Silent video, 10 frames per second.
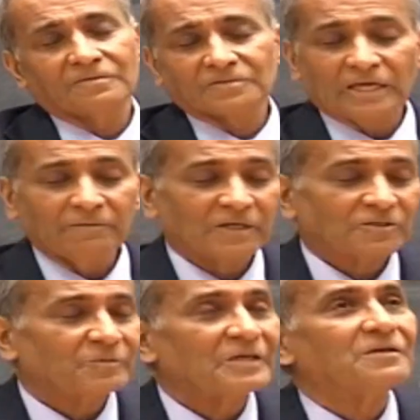same
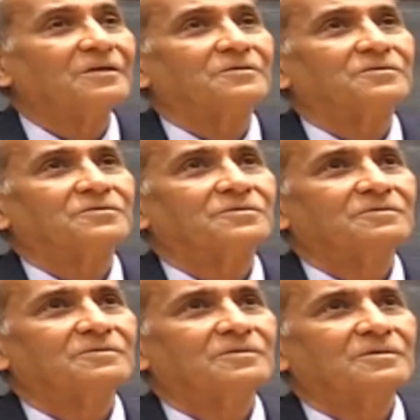
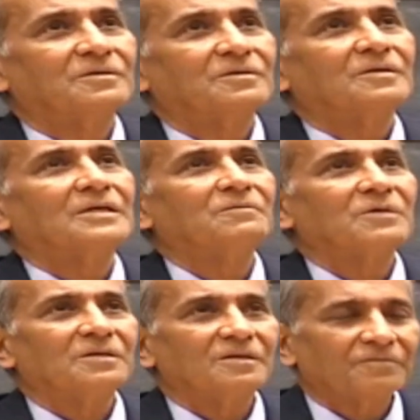experience,
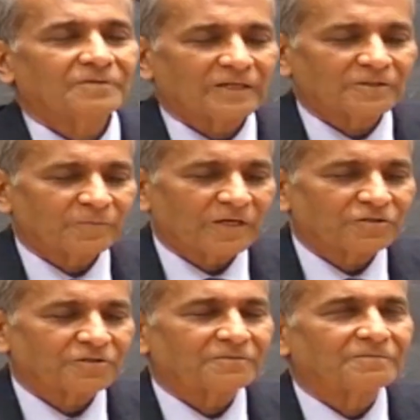given different
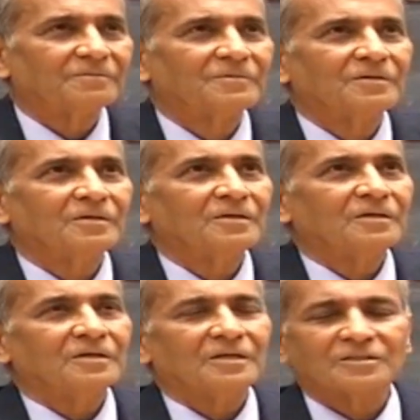expression.
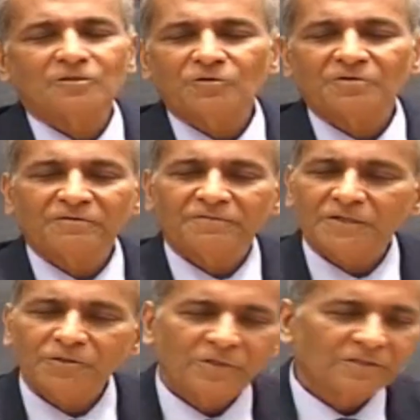He does not
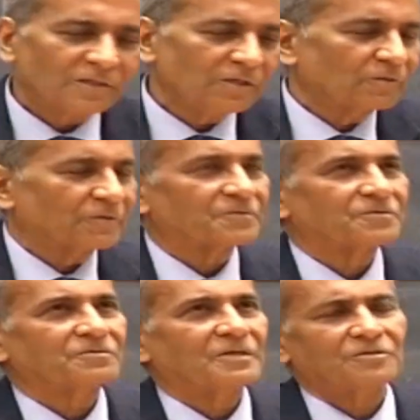refer to a
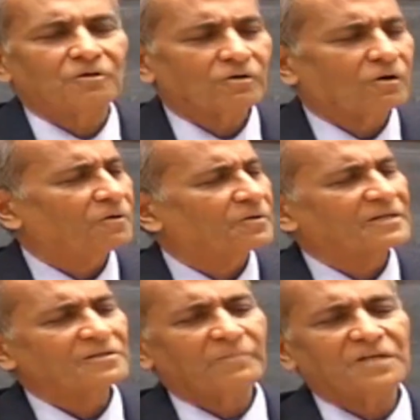theos. There's no God.
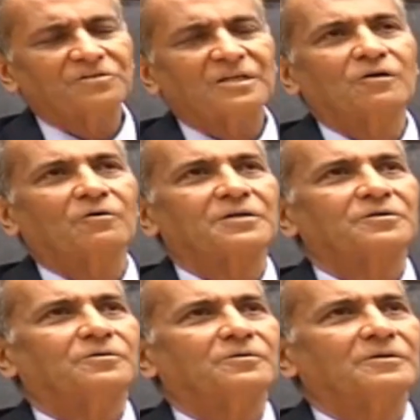He doesn't mention a God
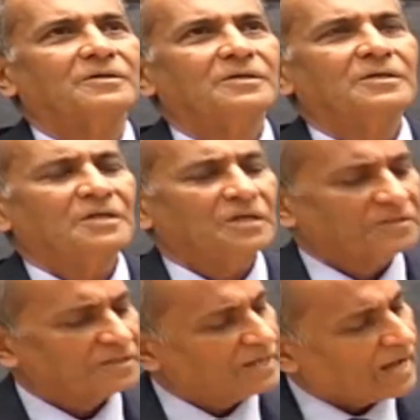at all.
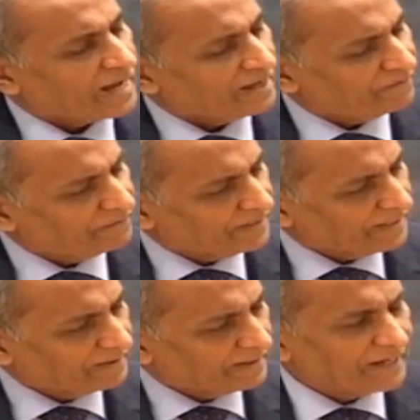He said, I feel
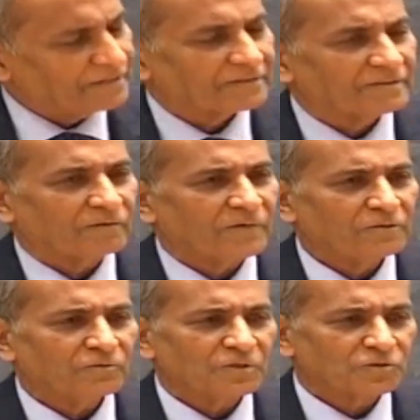enlightened. The
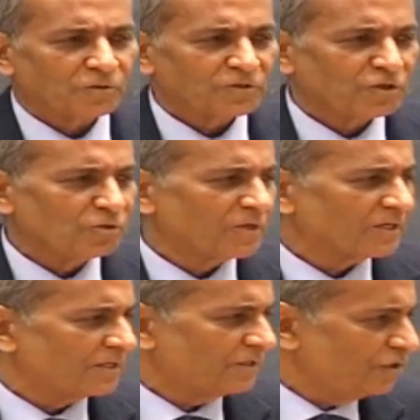way to resolve the
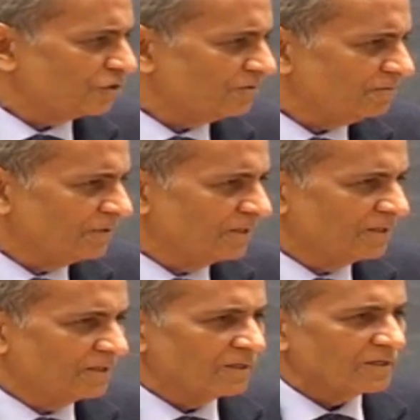human condition
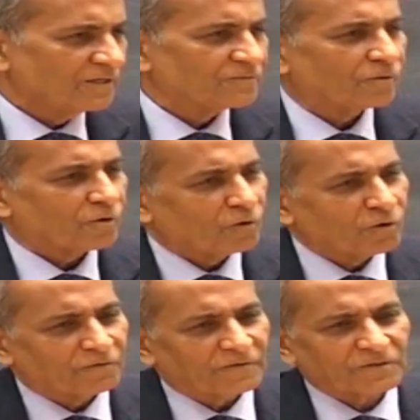is for
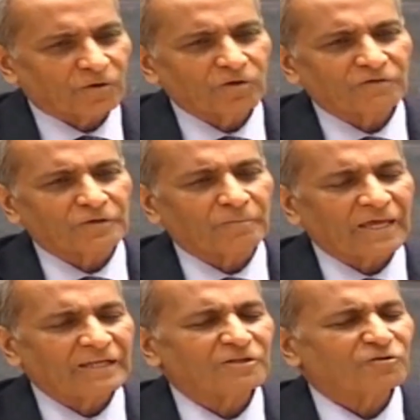all of us, whole of
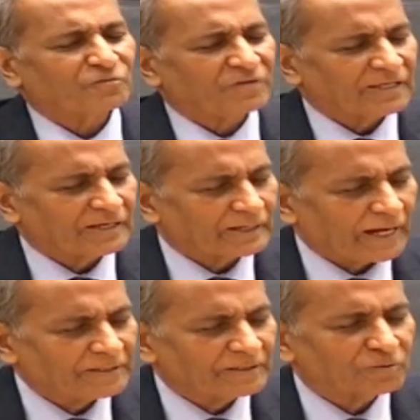humanity, to feel
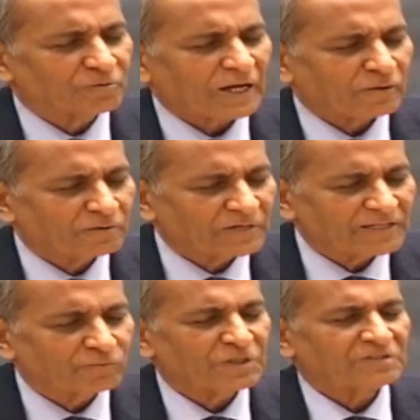enlightened, to
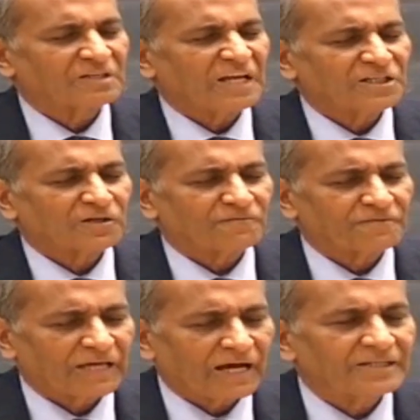recognize what is the nature of
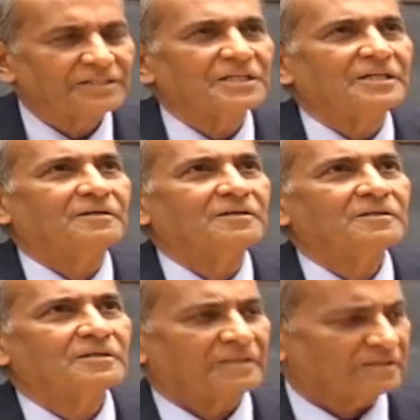reality.
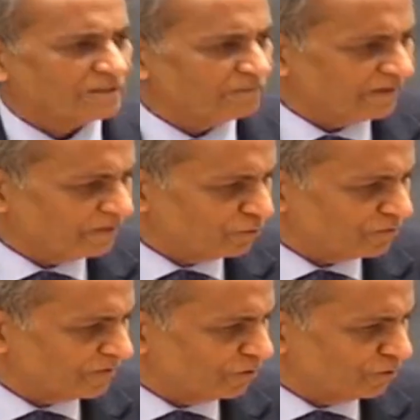And that's the way
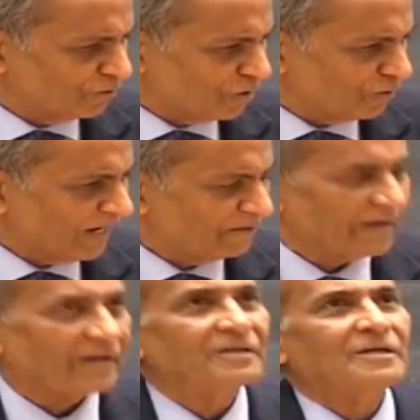you kind of,
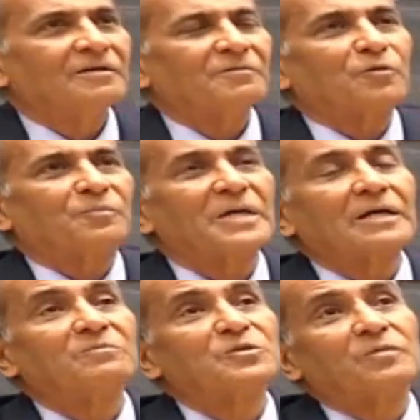you know,
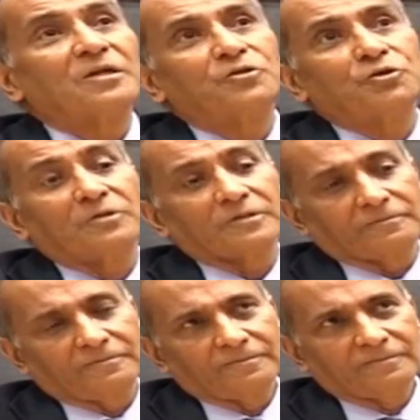become
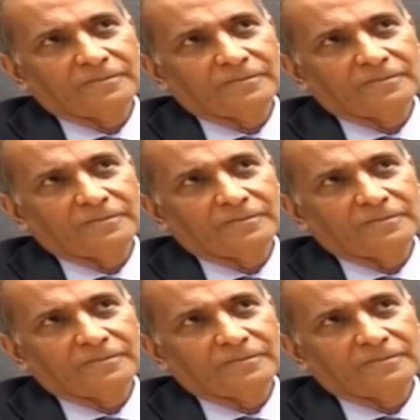spiritual.